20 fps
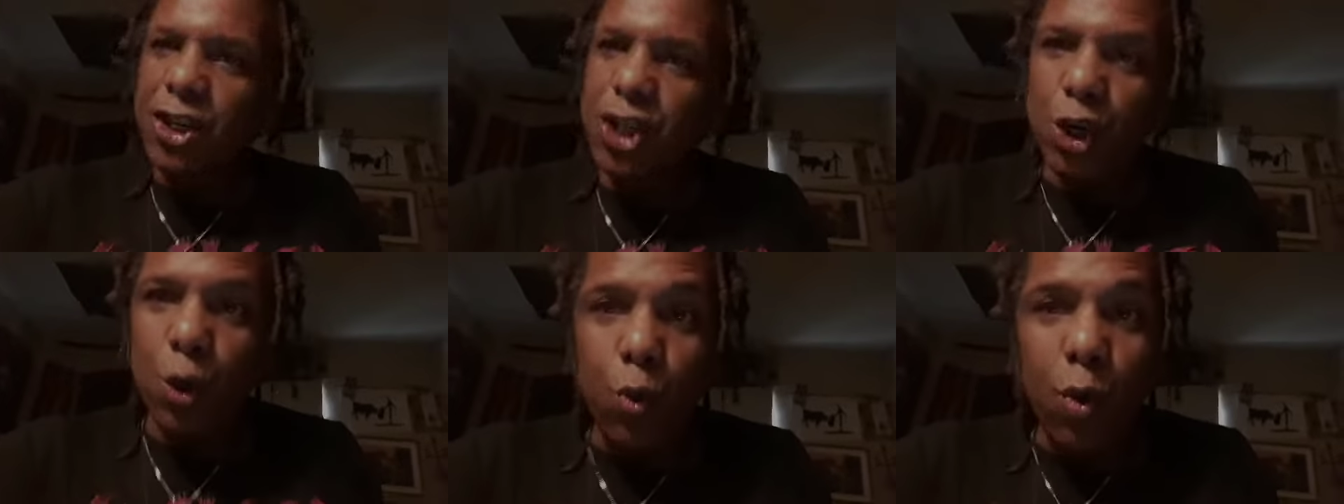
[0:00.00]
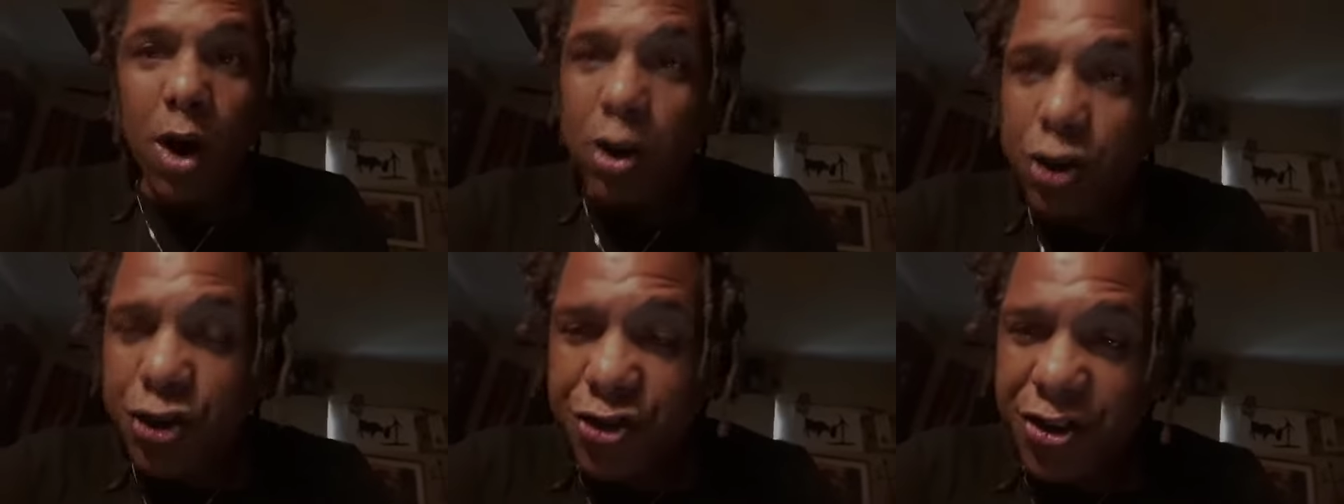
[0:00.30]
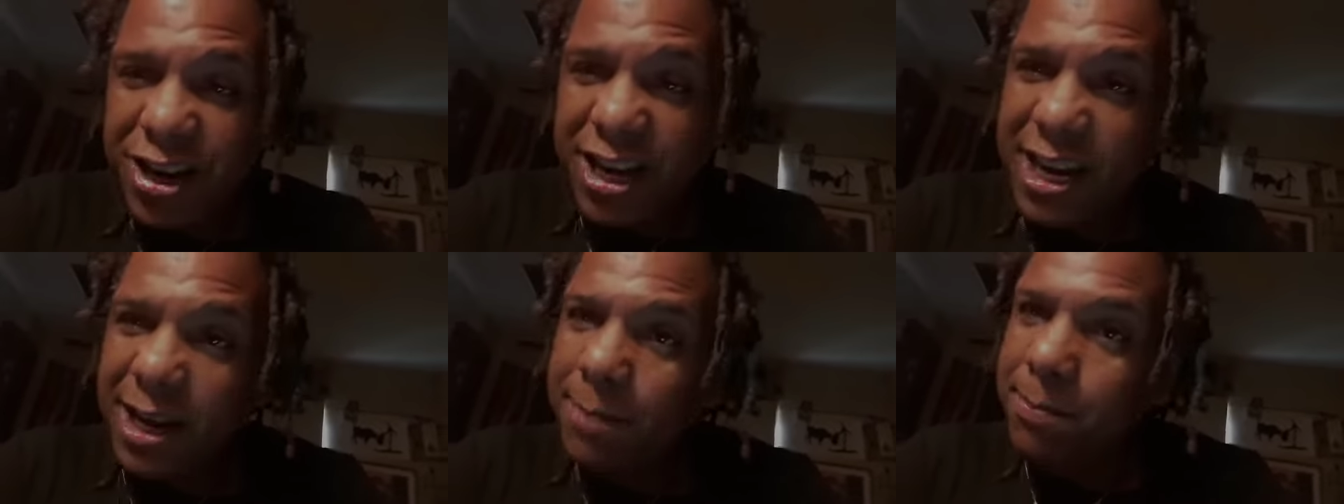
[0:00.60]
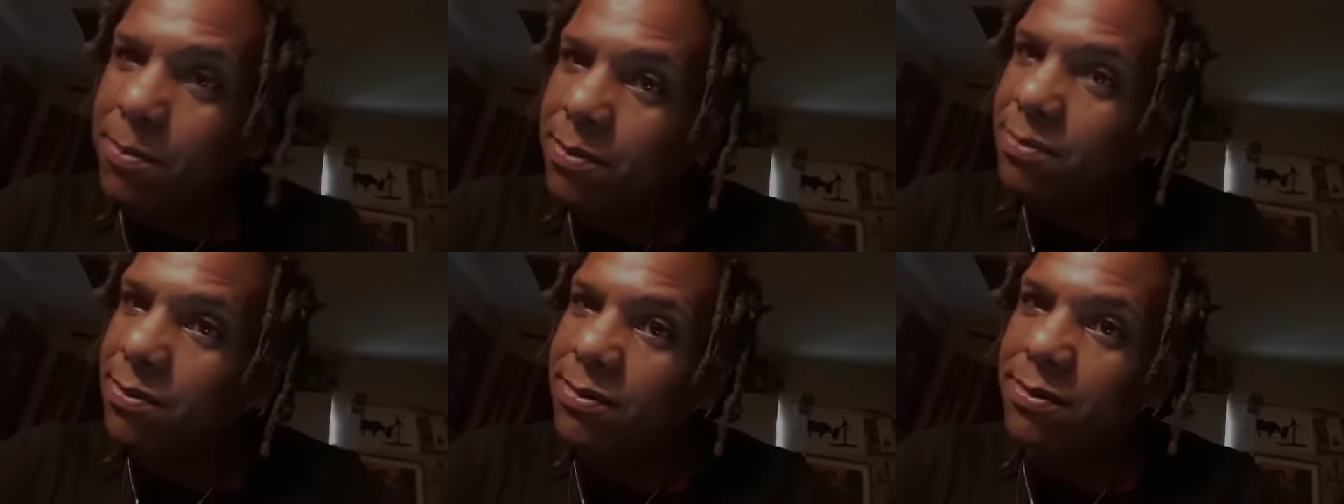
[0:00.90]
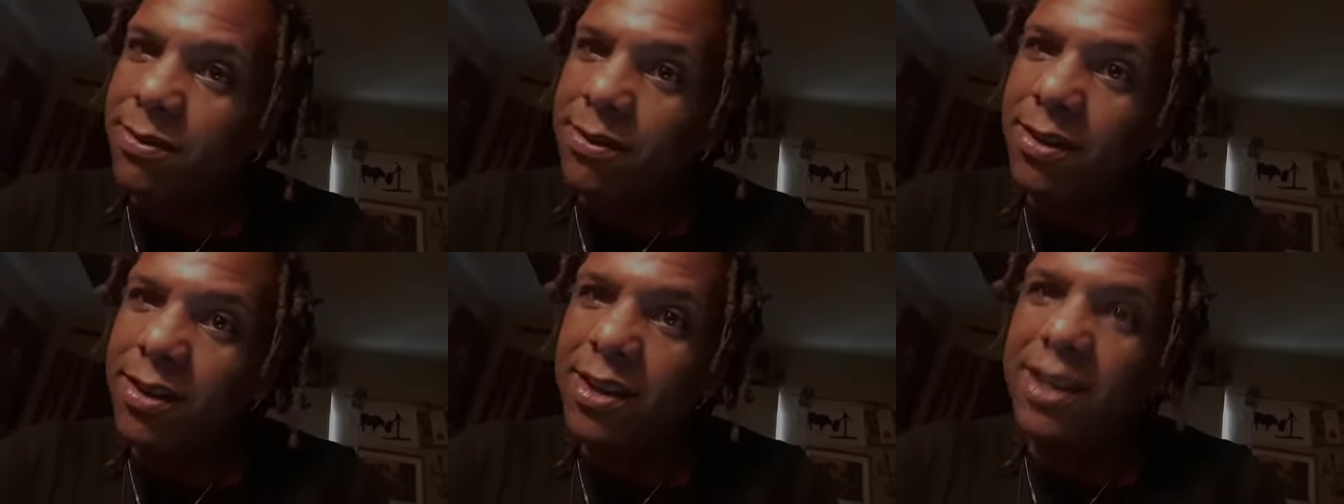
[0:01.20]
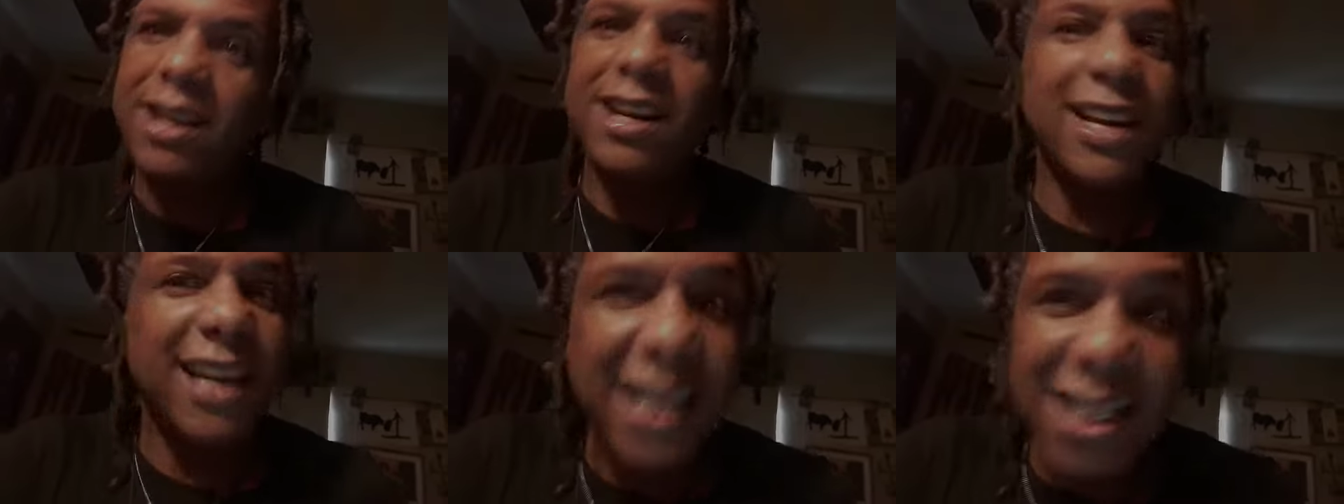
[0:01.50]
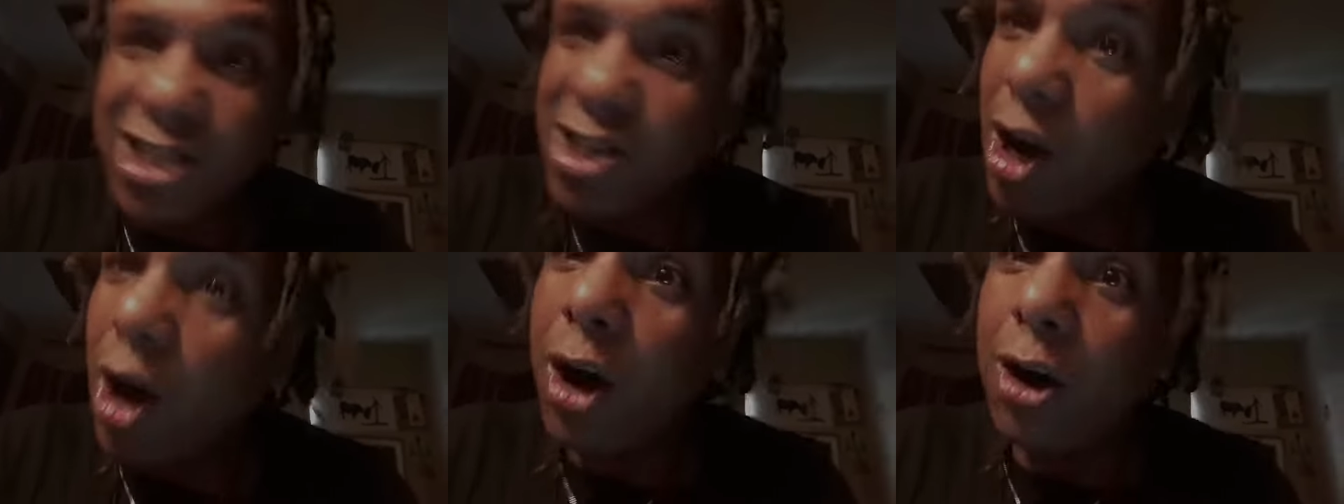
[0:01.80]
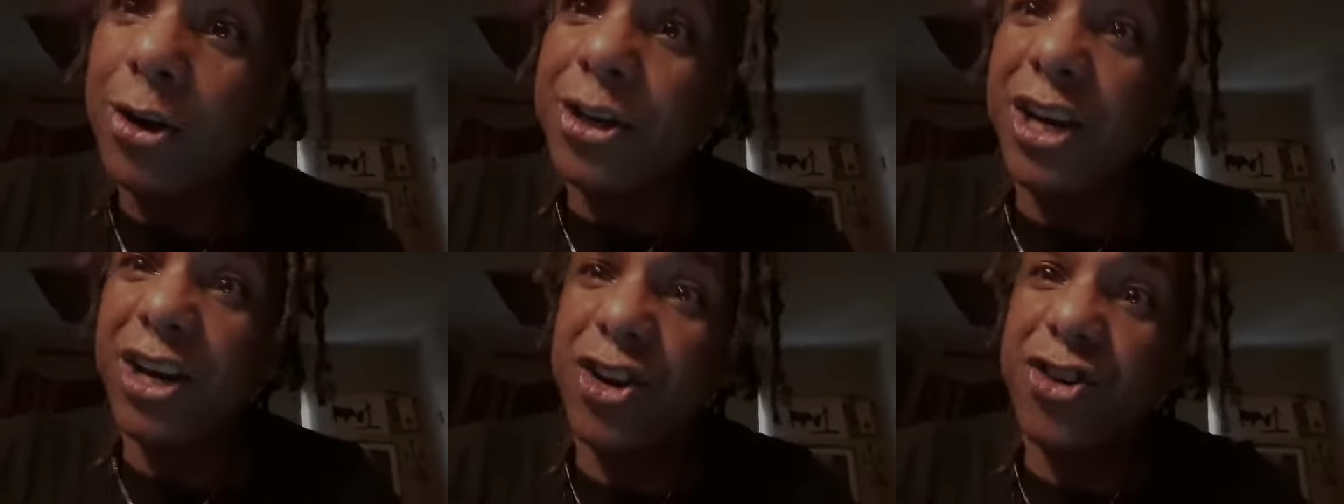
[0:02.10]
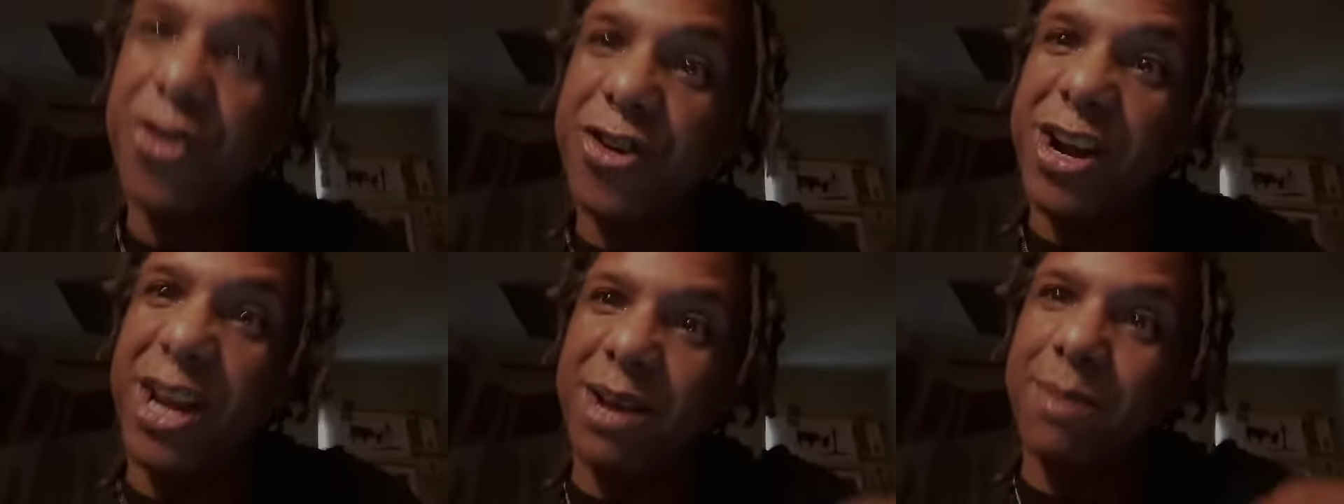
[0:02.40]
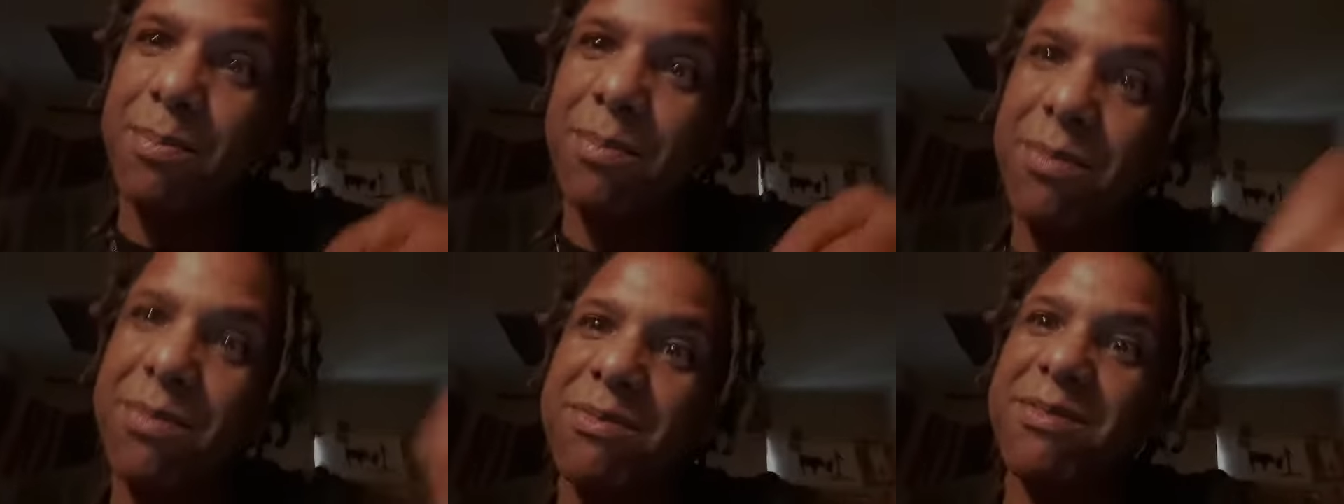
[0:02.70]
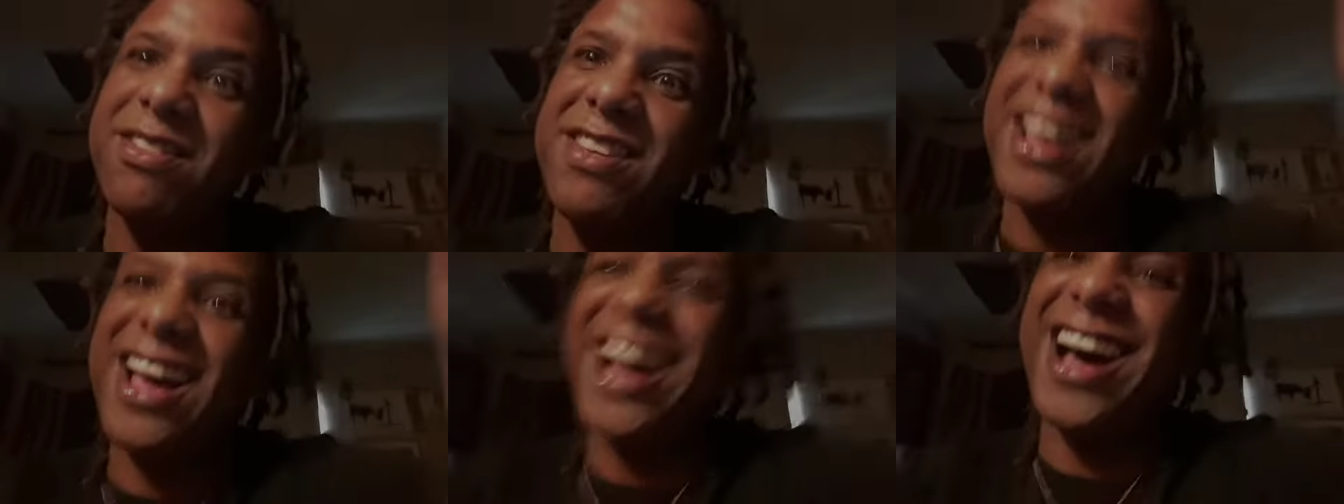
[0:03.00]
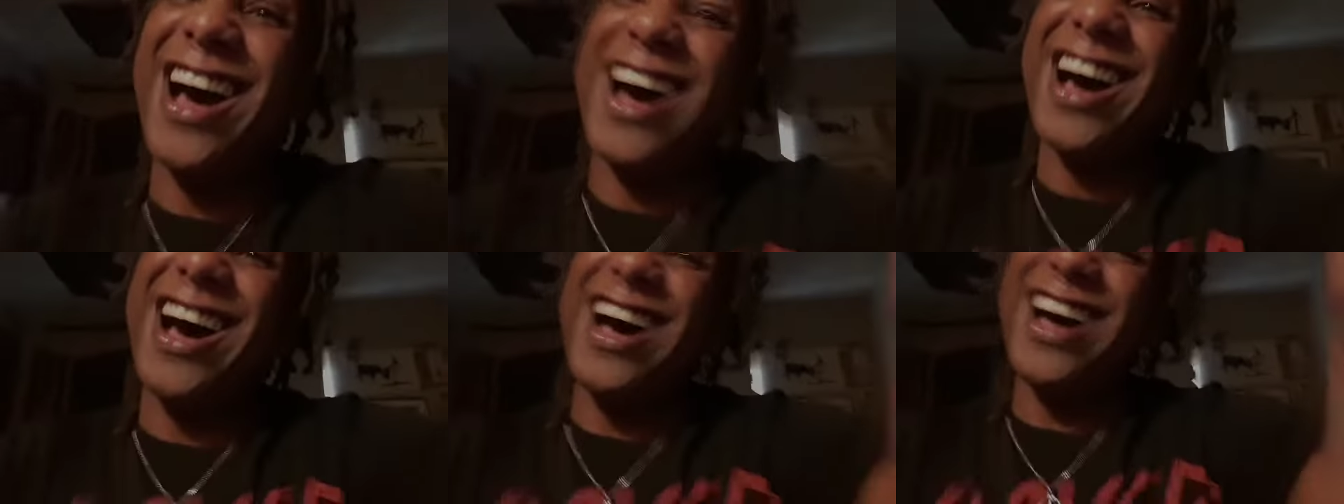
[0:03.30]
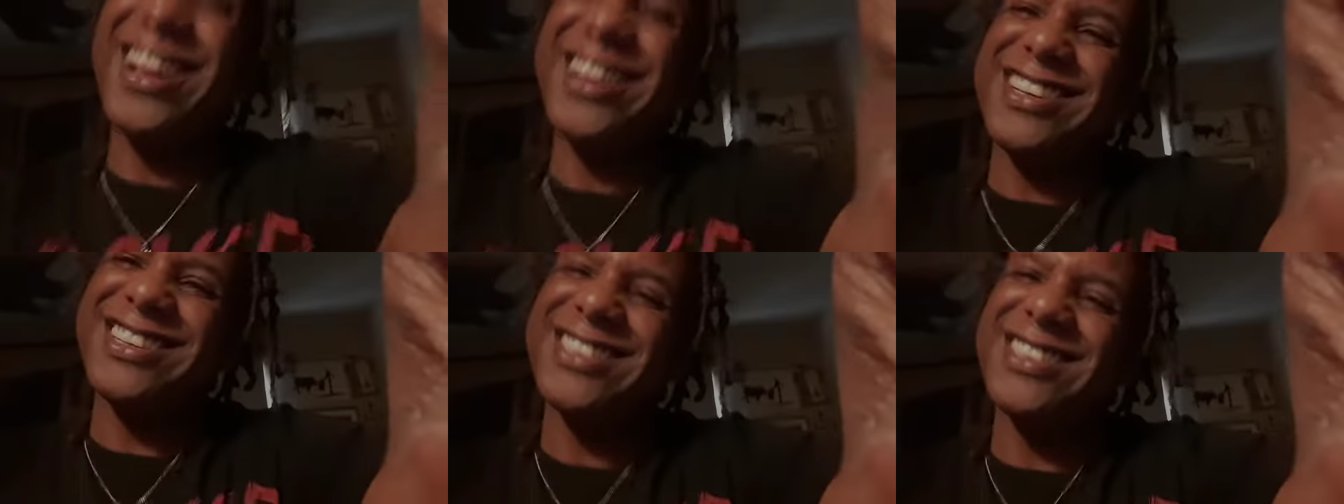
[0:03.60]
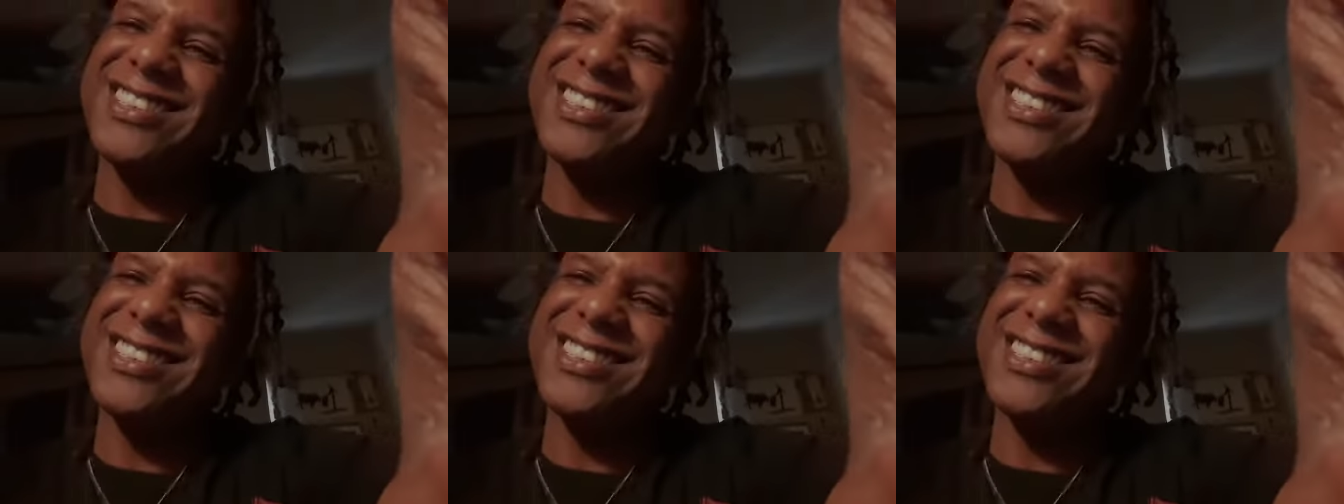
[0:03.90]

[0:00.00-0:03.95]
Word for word: You want cream? Let's all get cream. Ha.